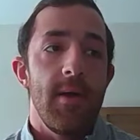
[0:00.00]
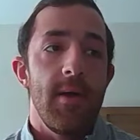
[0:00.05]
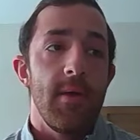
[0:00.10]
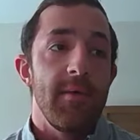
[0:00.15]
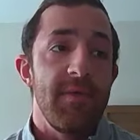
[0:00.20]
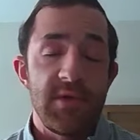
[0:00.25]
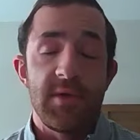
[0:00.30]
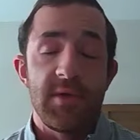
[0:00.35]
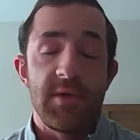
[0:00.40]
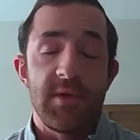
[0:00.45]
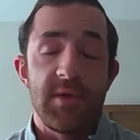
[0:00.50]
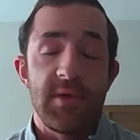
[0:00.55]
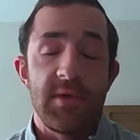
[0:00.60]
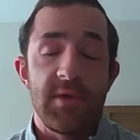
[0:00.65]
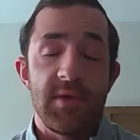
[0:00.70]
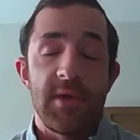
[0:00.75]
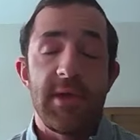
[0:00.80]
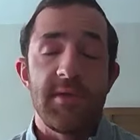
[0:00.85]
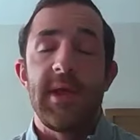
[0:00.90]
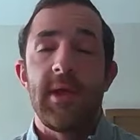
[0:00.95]
or
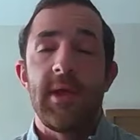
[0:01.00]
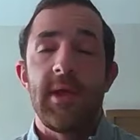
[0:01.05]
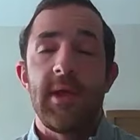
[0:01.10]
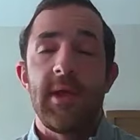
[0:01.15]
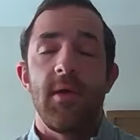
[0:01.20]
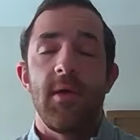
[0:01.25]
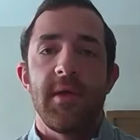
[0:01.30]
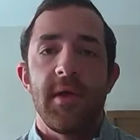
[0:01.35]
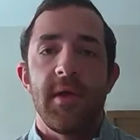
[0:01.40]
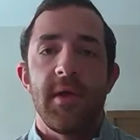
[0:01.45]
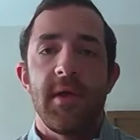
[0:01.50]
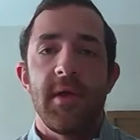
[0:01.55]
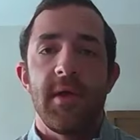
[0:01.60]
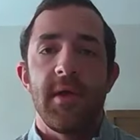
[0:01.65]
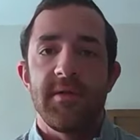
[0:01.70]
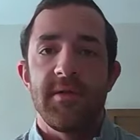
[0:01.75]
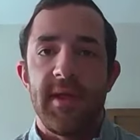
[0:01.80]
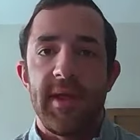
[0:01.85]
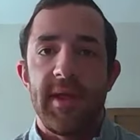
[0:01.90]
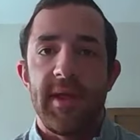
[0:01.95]
visually you're seeing all your
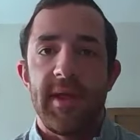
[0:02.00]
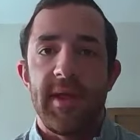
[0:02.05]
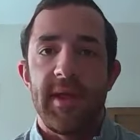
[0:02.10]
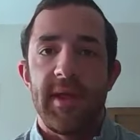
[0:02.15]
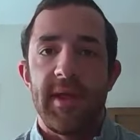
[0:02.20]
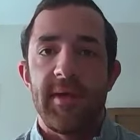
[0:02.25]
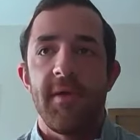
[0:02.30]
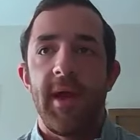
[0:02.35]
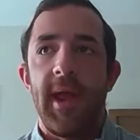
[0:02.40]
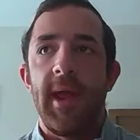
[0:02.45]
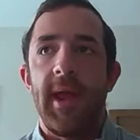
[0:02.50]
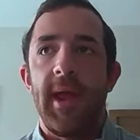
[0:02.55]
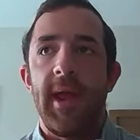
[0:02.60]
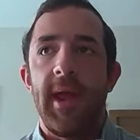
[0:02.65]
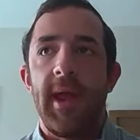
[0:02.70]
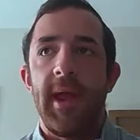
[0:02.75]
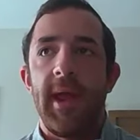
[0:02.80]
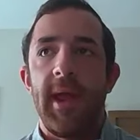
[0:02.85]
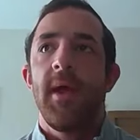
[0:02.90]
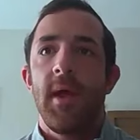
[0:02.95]
clusters are taking flow
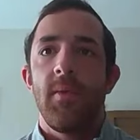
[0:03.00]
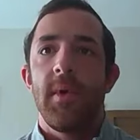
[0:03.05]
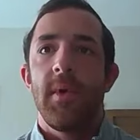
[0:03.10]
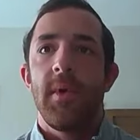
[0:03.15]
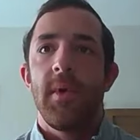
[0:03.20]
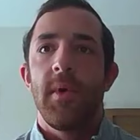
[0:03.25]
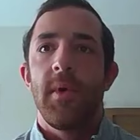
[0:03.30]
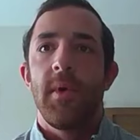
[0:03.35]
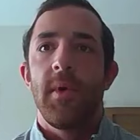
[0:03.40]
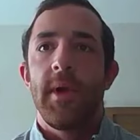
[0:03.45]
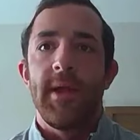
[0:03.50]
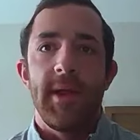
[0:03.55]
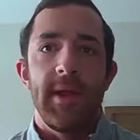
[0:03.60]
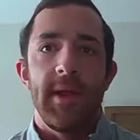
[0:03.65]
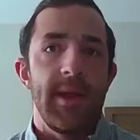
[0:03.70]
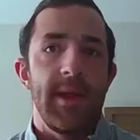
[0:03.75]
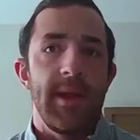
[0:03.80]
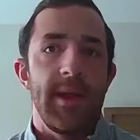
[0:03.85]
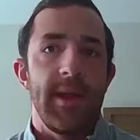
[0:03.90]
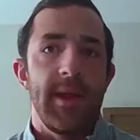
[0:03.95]
rate, we're
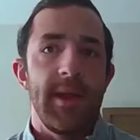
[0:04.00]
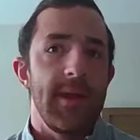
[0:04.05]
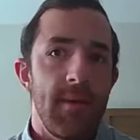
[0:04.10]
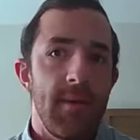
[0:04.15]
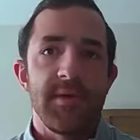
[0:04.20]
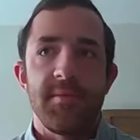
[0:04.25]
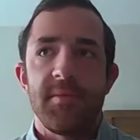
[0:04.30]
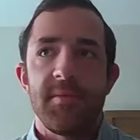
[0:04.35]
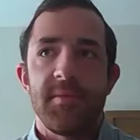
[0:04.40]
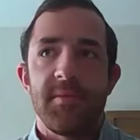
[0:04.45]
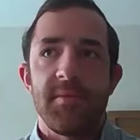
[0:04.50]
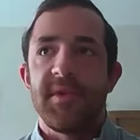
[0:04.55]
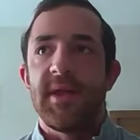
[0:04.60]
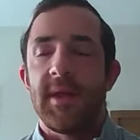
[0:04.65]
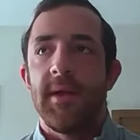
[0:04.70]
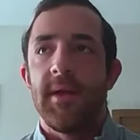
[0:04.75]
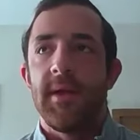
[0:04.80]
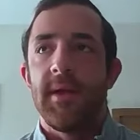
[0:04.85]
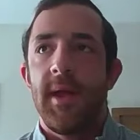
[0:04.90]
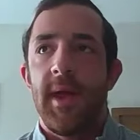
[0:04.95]
calculating
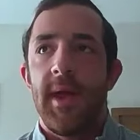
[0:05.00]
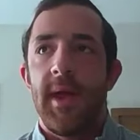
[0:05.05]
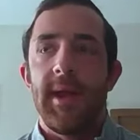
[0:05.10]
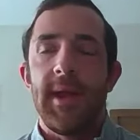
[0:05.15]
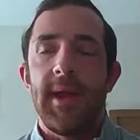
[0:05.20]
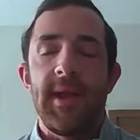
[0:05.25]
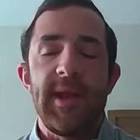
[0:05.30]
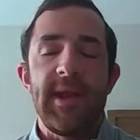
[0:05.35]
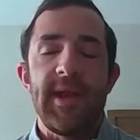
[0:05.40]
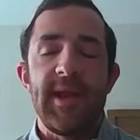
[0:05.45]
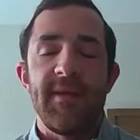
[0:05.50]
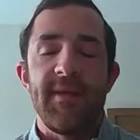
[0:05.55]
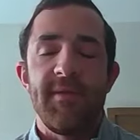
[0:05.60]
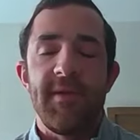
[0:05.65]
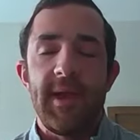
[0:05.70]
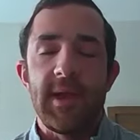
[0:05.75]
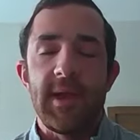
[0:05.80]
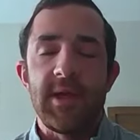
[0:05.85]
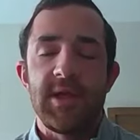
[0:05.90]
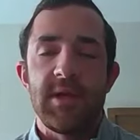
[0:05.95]
100%. And
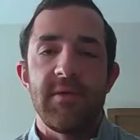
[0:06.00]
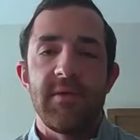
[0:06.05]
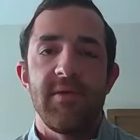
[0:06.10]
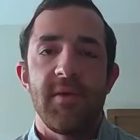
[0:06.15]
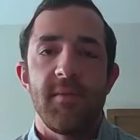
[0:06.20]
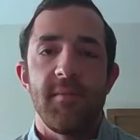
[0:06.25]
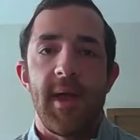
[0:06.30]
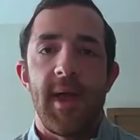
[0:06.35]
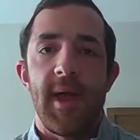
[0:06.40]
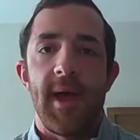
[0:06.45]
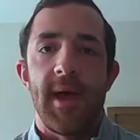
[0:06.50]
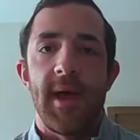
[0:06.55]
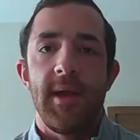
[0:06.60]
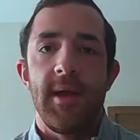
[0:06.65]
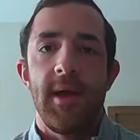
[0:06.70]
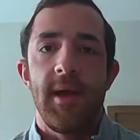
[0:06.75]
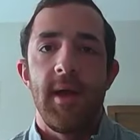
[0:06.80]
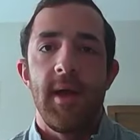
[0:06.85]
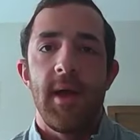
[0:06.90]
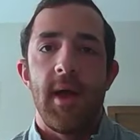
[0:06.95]
any deviation from
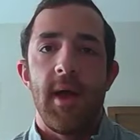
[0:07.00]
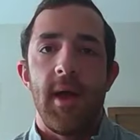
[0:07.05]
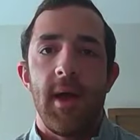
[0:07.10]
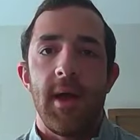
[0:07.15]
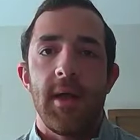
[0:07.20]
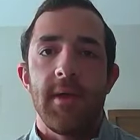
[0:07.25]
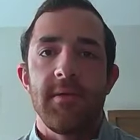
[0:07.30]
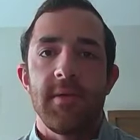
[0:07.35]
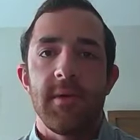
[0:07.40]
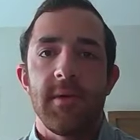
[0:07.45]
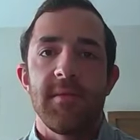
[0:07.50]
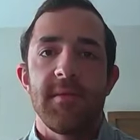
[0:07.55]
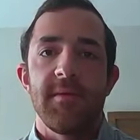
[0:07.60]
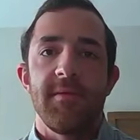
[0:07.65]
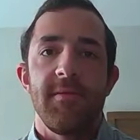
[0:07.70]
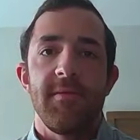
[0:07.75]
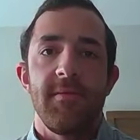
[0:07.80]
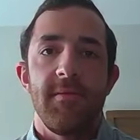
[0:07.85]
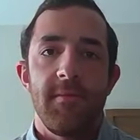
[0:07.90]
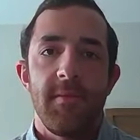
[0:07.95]
that in terms
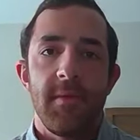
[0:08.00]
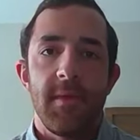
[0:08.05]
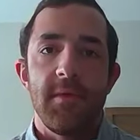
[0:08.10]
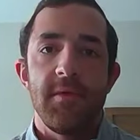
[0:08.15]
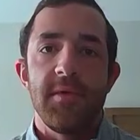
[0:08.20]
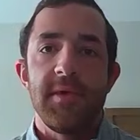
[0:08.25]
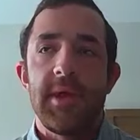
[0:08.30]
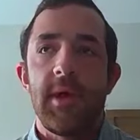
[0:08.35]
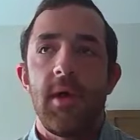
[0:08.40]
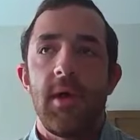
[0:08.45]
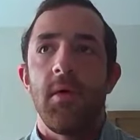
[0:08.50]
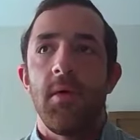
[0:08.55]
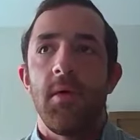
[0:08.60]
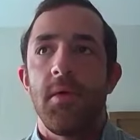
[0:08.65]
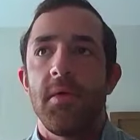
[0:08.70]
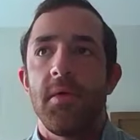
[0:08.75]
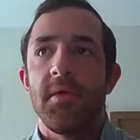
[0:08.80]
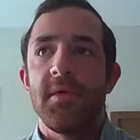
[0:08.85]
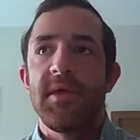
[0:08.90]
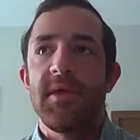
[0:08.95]
of losing
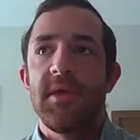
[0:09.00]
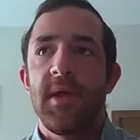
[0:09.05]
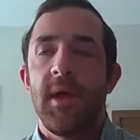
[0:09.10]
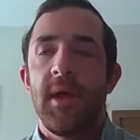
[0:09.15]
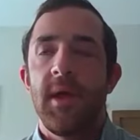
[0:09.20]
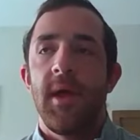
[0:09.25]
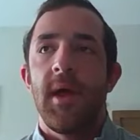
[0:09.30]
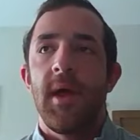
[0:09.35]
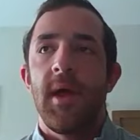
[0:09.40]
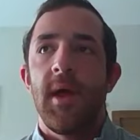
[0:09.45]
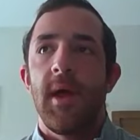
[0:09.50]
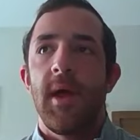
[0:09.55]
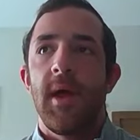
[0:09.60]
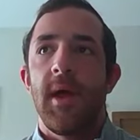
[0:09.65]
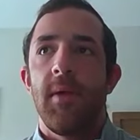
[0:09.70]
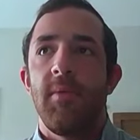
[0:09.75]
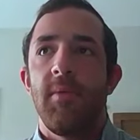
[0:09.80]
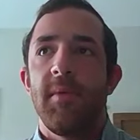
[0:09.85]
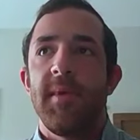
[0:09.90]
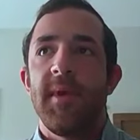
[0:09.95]
holes
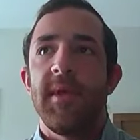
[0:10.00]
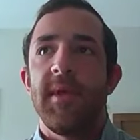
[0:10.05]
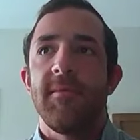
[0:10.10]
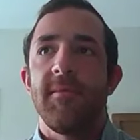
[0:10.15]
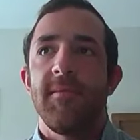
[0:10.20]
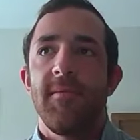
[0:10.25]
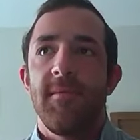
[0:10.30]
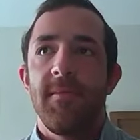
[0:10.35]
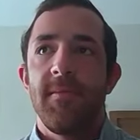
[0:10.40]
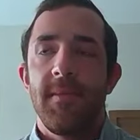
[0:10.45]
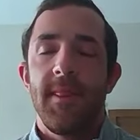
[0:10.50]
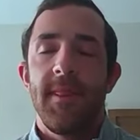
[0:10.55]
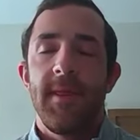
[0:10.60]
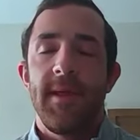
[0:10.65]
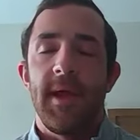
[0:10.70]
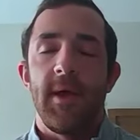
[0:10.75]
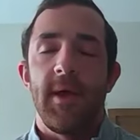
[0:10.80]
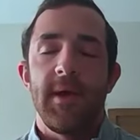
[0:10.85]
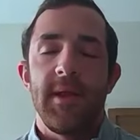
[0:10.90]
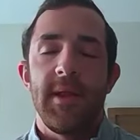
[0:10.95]
would be
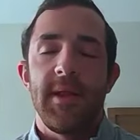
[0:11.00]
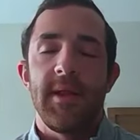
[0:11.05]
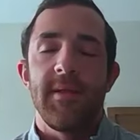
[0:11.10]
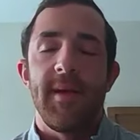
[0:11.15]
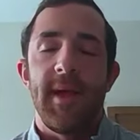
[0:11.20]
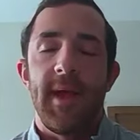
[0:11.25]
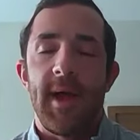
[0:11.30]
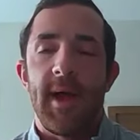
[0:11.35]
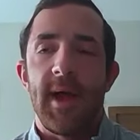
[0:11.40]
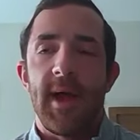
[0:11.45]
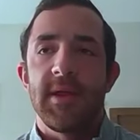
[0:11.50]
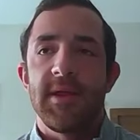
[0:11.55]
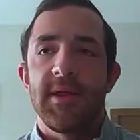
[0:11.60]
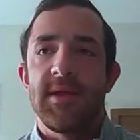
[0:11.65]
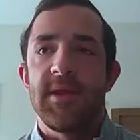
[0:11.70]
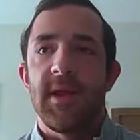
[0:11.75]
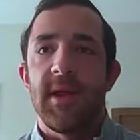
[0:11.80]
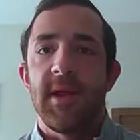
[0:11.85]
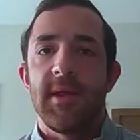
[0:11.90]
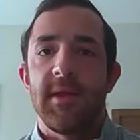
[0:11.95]
calculated by
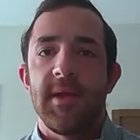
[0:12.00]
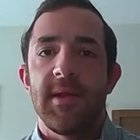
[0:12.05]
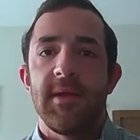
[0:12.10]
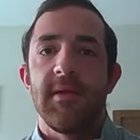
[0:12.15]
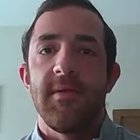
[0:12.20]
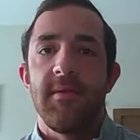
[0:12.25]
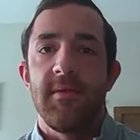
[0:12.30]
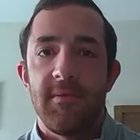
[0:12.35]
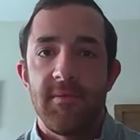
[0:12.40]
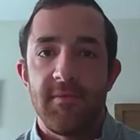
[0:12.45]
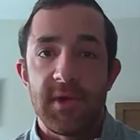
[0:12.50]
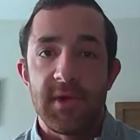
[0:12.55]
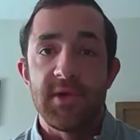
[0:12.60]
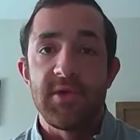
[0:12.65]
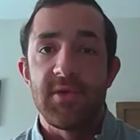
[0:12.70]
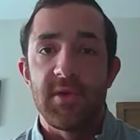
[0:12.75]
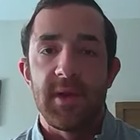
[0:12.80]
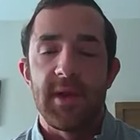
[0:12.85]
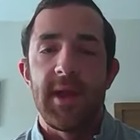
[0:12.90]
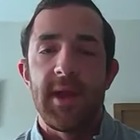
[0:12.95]
us and then
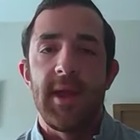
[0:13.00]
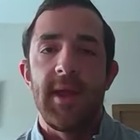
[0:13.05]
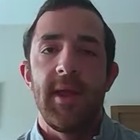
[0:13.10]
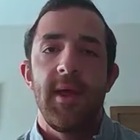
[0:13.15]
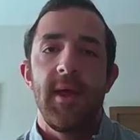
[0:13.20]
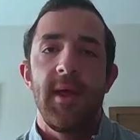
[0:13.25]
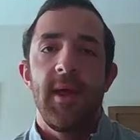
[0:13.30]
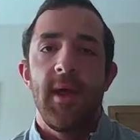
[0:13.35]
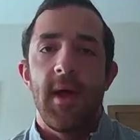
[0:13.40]
visually